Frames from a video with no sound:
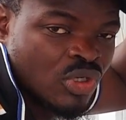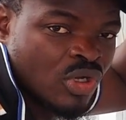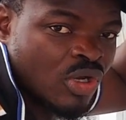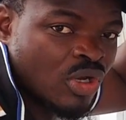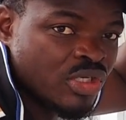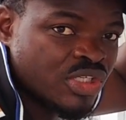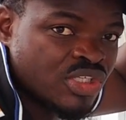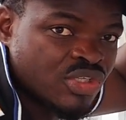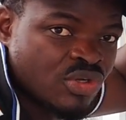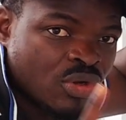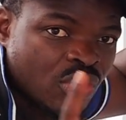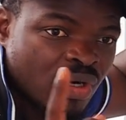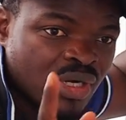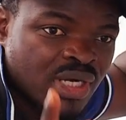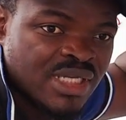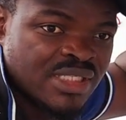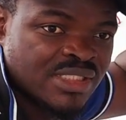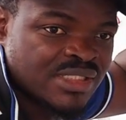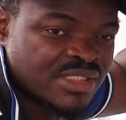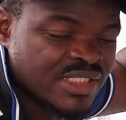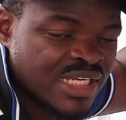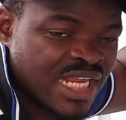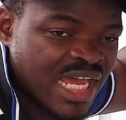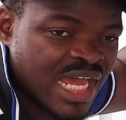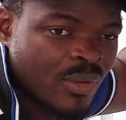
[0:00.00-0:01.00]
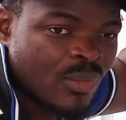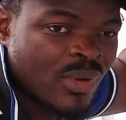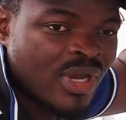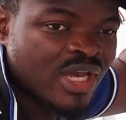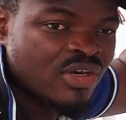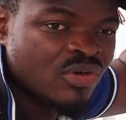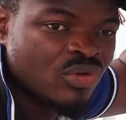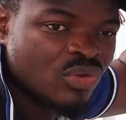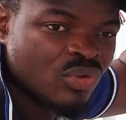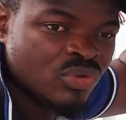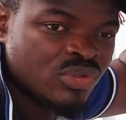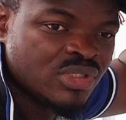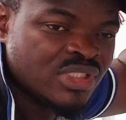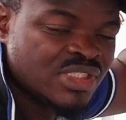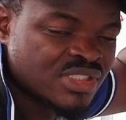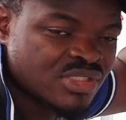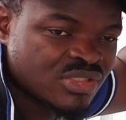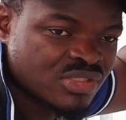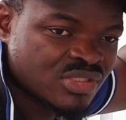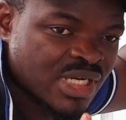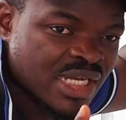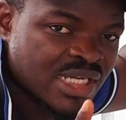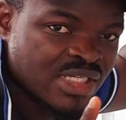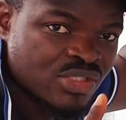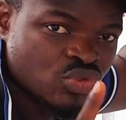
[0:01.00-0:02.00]
or the current that our load is
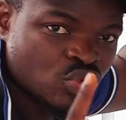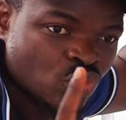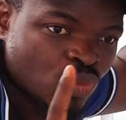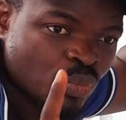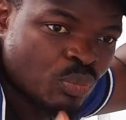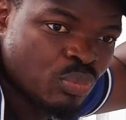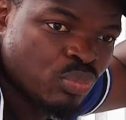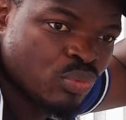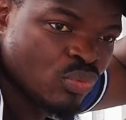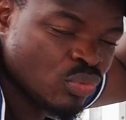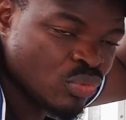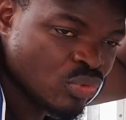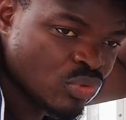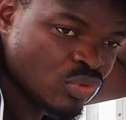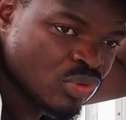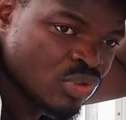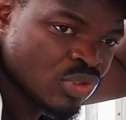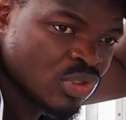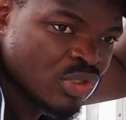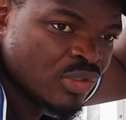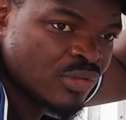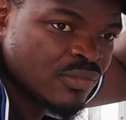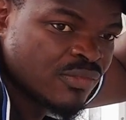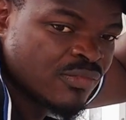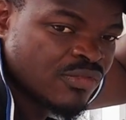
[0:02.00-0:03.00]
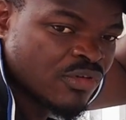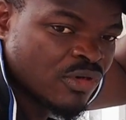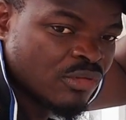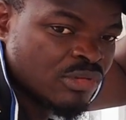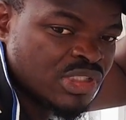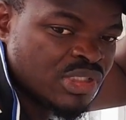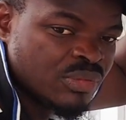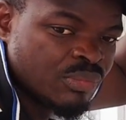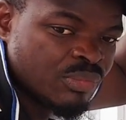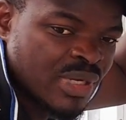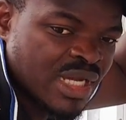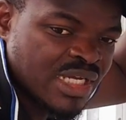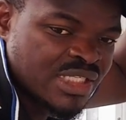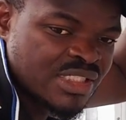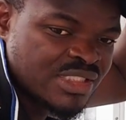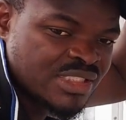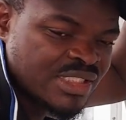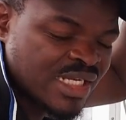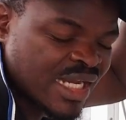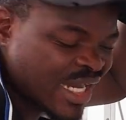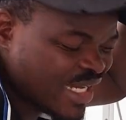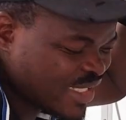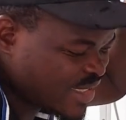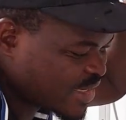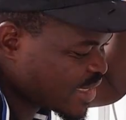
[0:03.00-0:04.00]
trying to pull from the
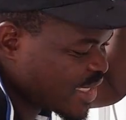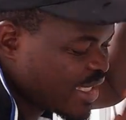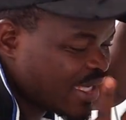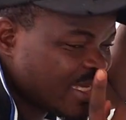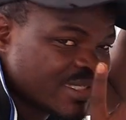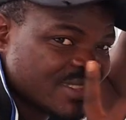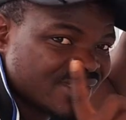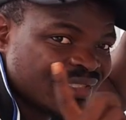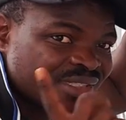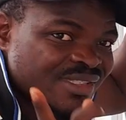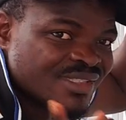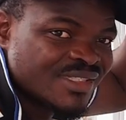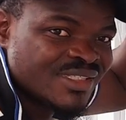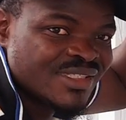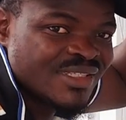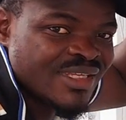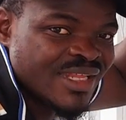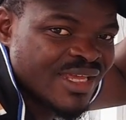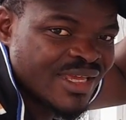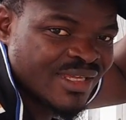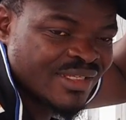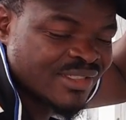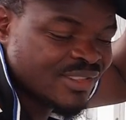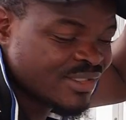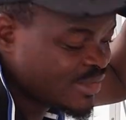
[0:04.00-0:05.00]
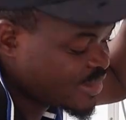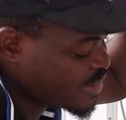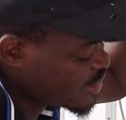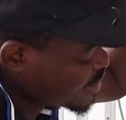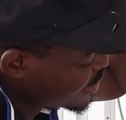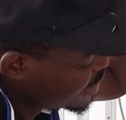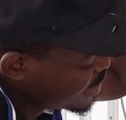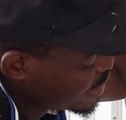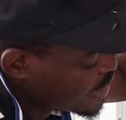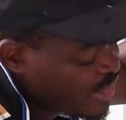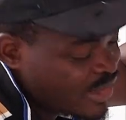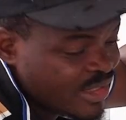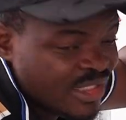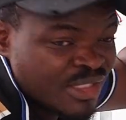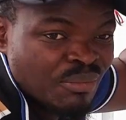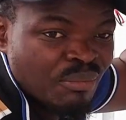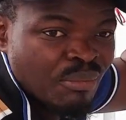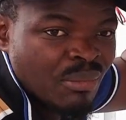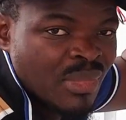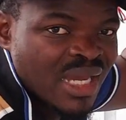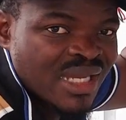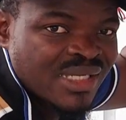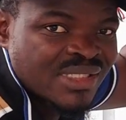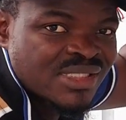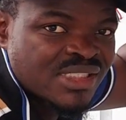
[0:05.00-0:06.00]
battery, has exceeded the
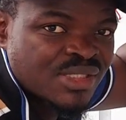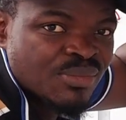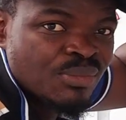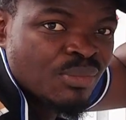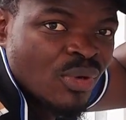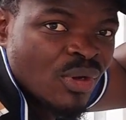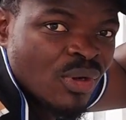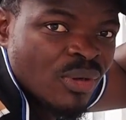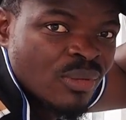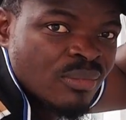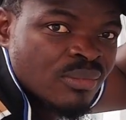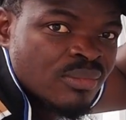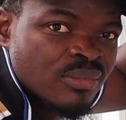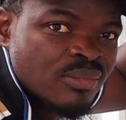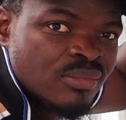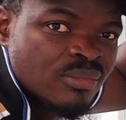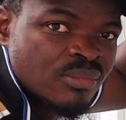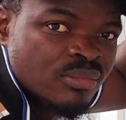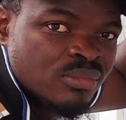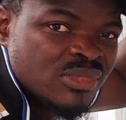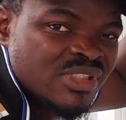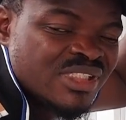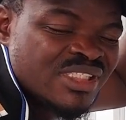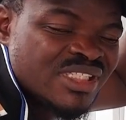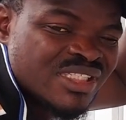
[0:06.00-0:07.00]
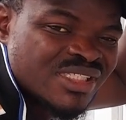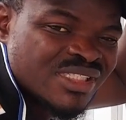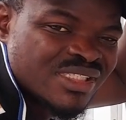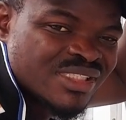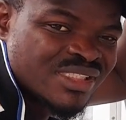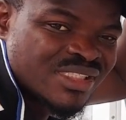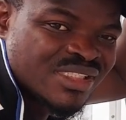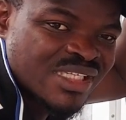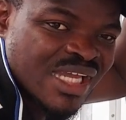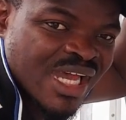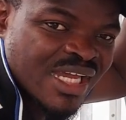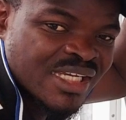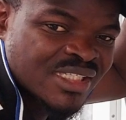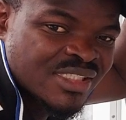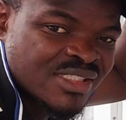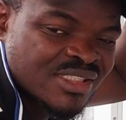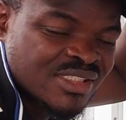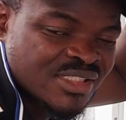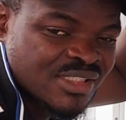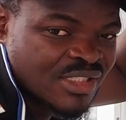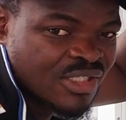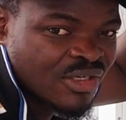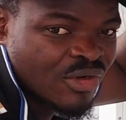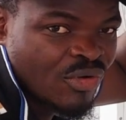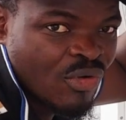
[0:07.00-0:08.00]
maximum
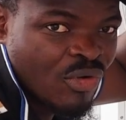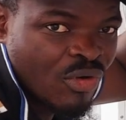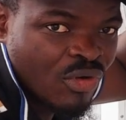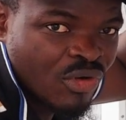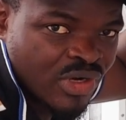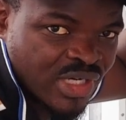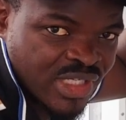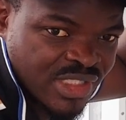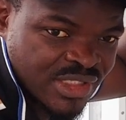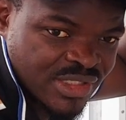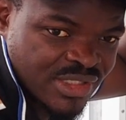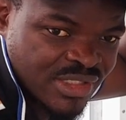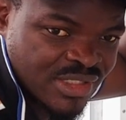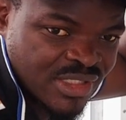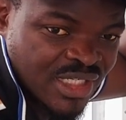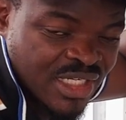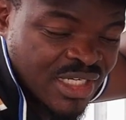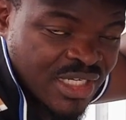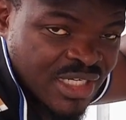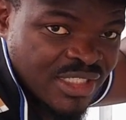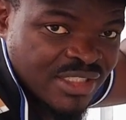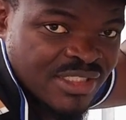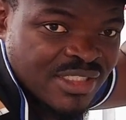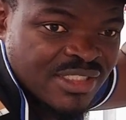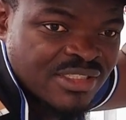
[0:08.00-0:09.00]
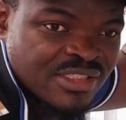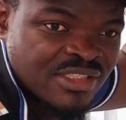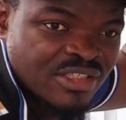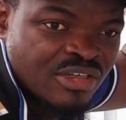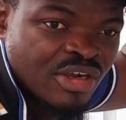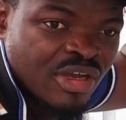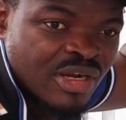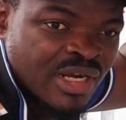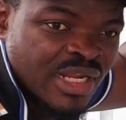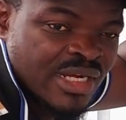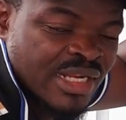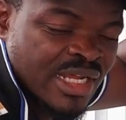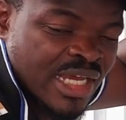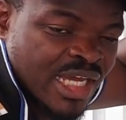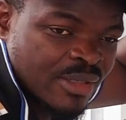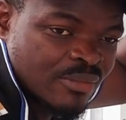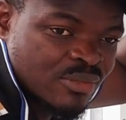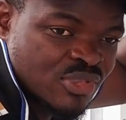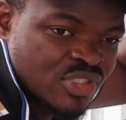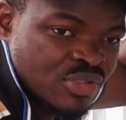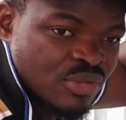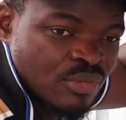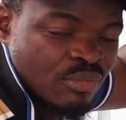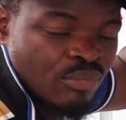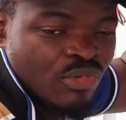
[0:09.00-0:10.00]
discharge current. It is 300
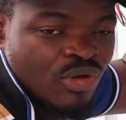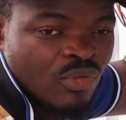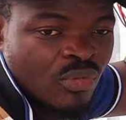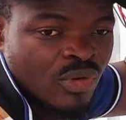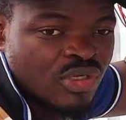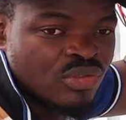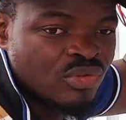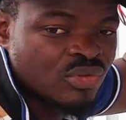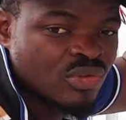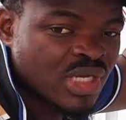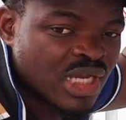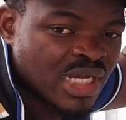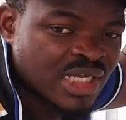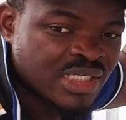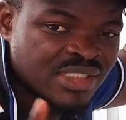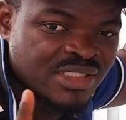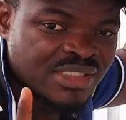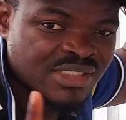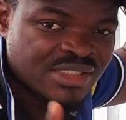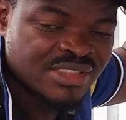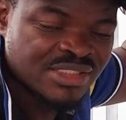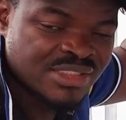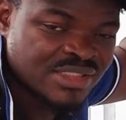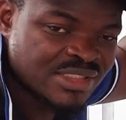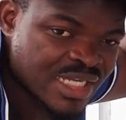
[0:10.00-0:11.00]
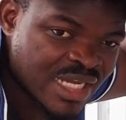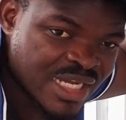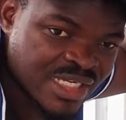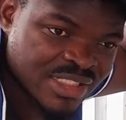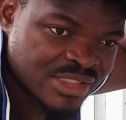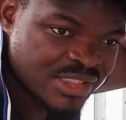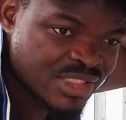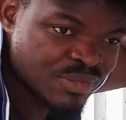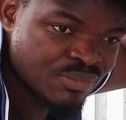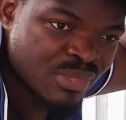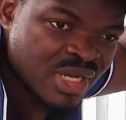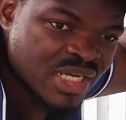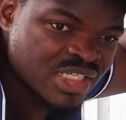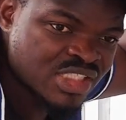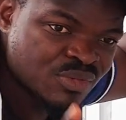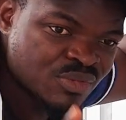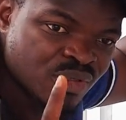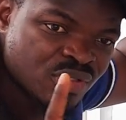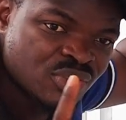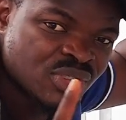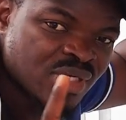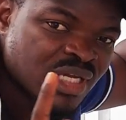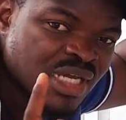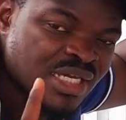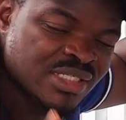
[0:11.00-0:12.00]
amps, but what you can discharge, the
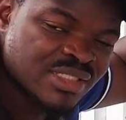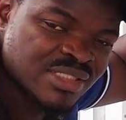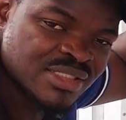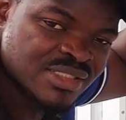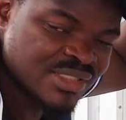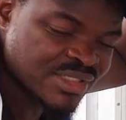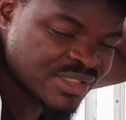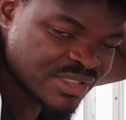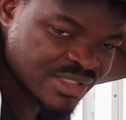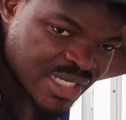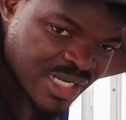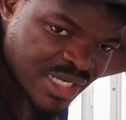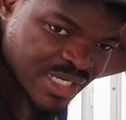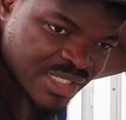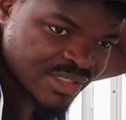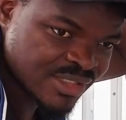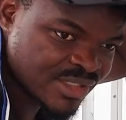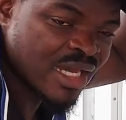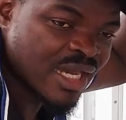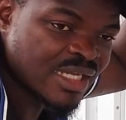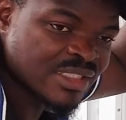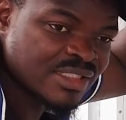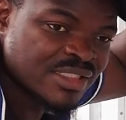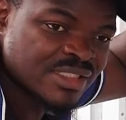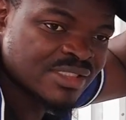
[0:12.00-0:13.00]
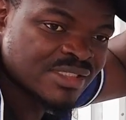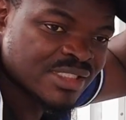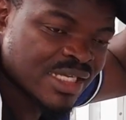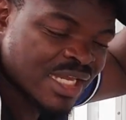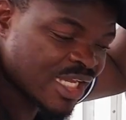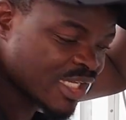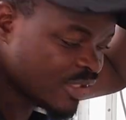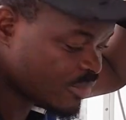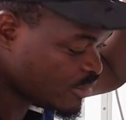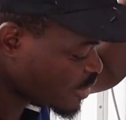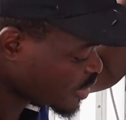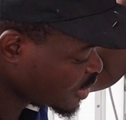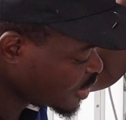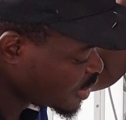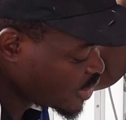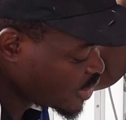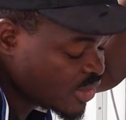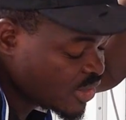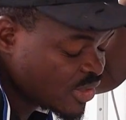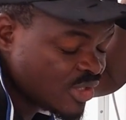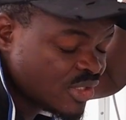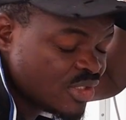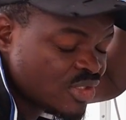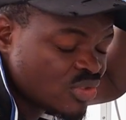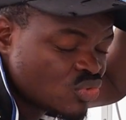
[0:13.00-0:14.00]
maximum you can discharge at the time
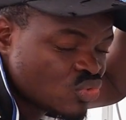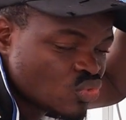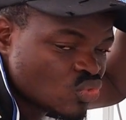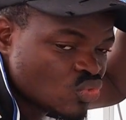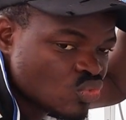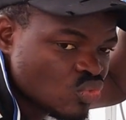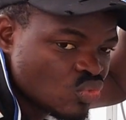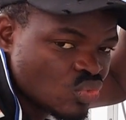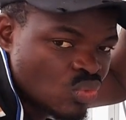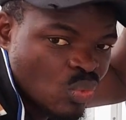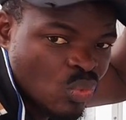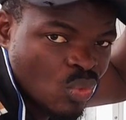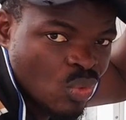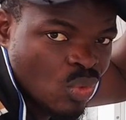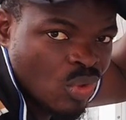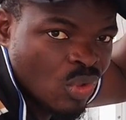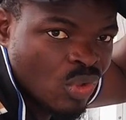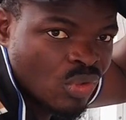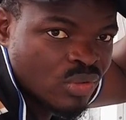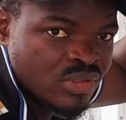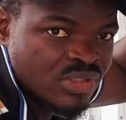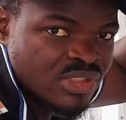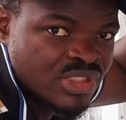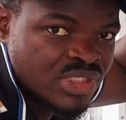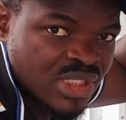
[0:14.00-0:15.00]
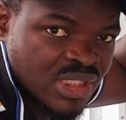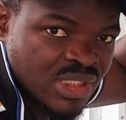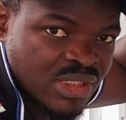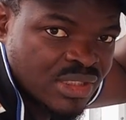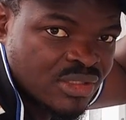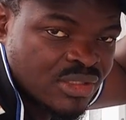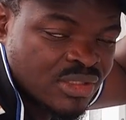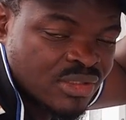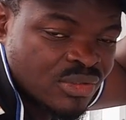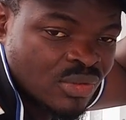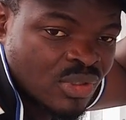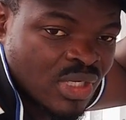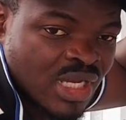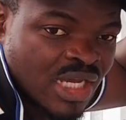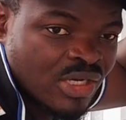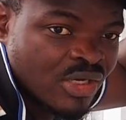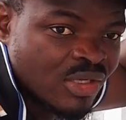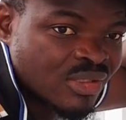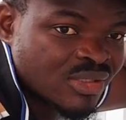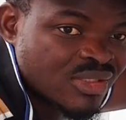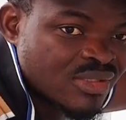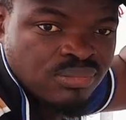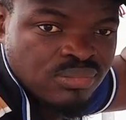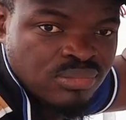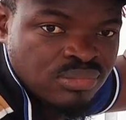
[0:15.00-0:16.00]
is 200. You
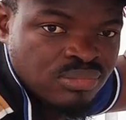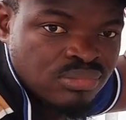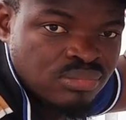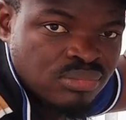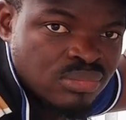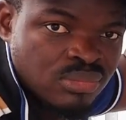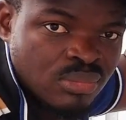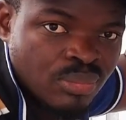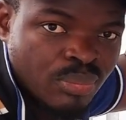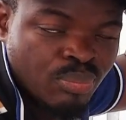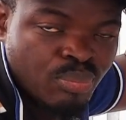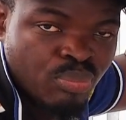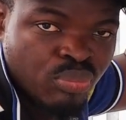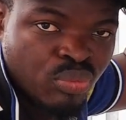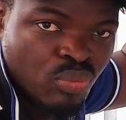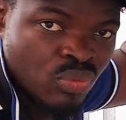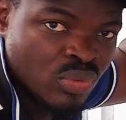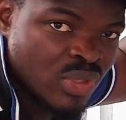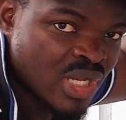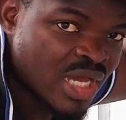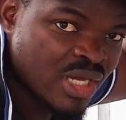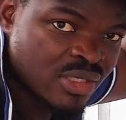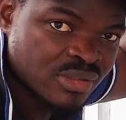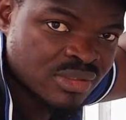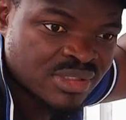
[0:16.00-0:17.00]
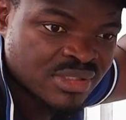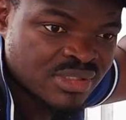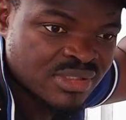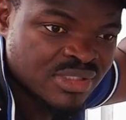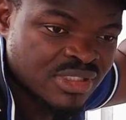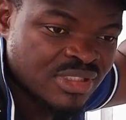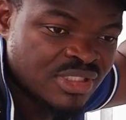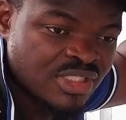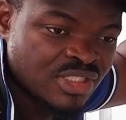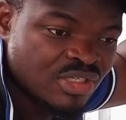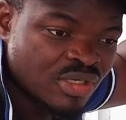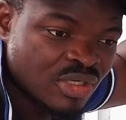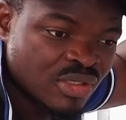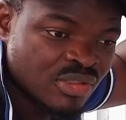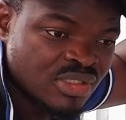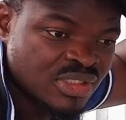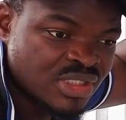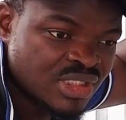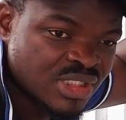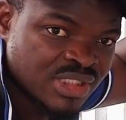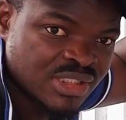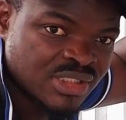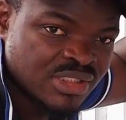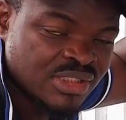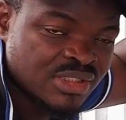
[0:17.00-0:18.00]
cannot pull out the
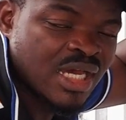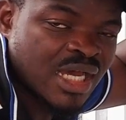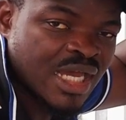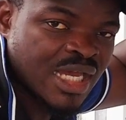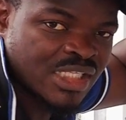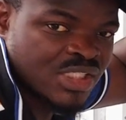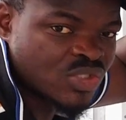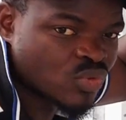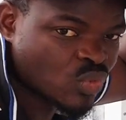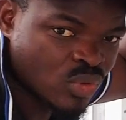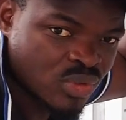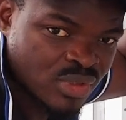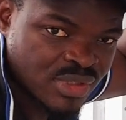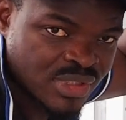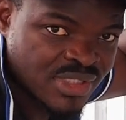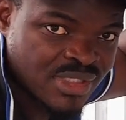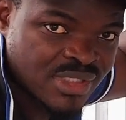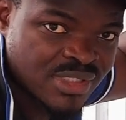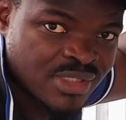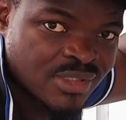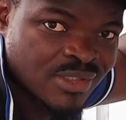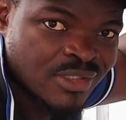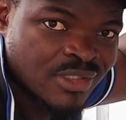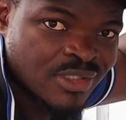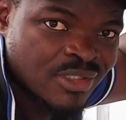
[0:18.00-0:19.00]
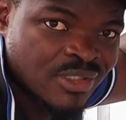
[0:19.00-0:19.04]
300 at once.